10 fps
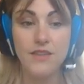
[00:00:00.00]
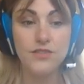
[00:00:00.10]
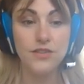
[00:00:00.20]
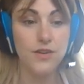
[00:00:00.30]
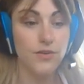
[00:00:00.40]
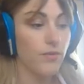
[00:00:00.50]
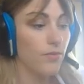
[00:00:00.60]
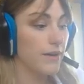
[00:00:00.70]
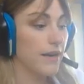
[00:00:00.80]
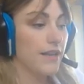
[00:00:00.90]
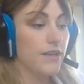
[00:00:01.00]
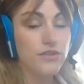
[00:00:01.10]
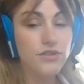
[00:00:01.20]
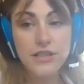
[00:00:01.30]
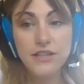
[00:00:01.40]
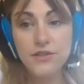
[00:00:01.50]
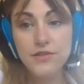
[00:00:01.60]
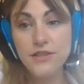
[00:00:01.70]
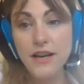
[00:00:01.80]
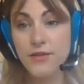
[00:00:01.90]
So what I usually do
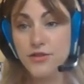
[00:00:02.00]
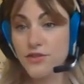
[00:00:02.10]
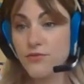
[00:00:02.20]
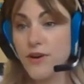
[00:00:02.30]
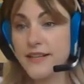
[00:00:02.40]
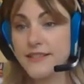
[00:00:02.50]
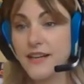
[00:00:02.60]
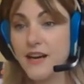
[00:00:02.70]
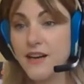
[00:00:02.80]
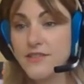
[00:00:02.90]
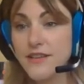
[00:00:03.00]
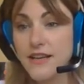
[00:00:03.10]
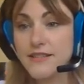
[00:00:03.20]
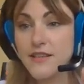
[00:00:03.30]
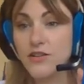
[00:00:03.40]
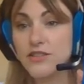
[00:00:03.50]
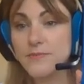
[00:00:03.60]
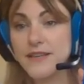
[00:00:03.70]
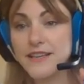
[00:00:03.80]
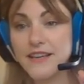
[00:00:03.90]
is I just write it out as they are
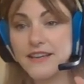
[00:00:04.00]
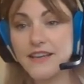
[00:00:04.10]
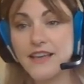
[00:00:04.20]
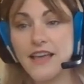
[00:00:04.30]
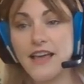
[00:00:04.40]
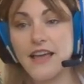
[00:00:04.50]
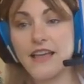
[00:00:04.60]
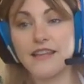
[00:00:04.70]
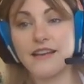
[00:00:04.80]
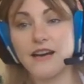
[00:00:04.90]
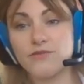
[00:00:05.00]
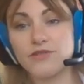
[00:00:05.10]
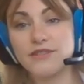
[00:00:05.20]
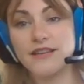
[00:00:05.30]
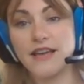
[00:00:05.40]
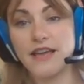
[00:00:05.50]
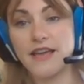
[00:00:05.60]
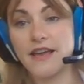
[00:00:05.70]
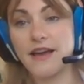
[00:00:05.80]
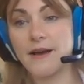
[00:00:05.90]
speaking, and then I would
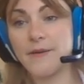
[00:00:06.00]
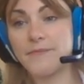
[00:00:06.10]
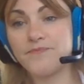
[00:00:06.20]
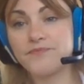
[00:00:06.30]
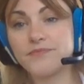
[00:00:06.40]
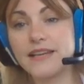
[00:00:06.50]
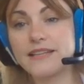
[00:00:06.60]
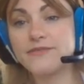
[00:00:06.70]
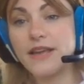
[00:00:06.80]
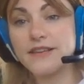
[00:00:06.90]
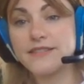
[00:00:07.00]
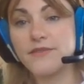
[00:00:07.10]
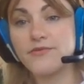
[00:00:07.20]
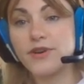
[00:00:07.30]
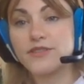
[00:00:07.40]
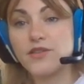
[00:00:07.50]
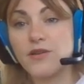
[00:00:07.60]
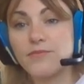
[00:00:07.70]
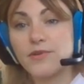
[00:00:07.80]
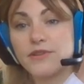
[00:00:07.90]
say, let's say, for
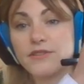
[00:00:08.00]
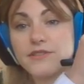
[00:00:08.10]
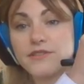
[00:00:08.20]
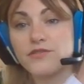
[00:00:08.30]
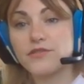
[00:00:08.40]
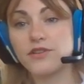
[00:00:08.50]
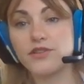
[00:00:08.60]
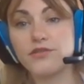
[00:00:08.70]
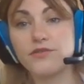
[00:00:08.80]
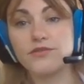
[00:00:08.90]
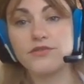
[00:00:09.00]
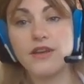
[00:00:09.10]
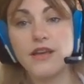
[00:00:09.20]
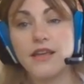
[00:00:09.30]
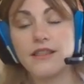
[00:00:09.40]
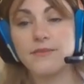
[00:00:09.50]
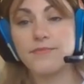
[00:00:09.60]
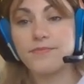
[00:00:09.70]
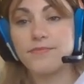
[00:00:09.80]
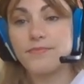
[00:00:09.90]
example, the student used the
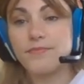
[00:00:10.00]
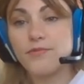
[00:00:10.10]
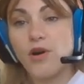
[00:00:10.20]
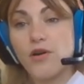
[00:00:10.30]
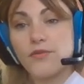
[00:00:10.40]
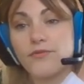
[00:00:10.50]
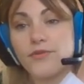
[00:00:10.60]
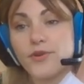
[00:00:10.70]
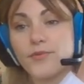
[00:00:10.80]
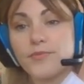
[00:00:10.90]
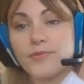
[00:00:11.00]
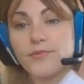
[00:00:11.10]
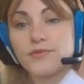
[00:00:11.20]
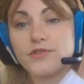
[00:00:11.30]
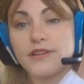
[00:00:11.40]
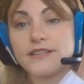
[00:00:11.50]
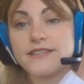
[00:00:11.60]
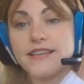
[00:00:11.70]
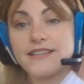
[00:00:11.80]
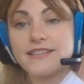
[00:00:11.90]
wrong verb. So in the
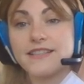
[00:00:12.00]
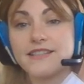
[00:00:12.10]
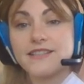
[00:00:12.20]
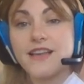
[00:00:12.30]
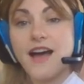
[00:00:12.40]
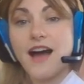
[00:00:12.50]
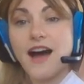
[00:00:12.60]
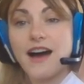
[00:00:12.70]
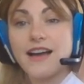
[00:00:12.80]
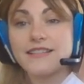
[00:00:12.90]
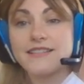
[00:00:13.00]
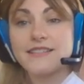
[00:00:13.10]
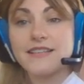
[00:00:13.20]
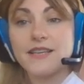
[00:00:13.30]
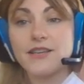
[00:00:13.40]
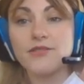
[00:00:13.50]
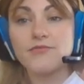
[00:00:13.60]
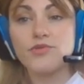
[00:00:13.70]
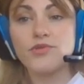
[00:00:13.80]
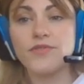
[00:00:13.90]
sentence, I see
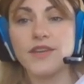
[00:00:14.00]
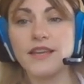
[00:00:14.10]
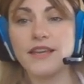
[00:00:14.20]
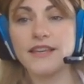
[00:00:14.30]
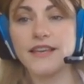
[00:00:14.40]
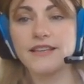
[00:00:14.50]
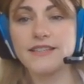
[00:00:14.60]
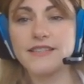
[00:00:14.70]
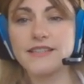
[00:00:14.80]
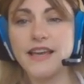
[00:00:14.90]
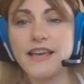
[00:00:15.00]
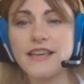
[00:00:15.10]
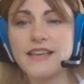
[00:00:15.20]
movie yesterday.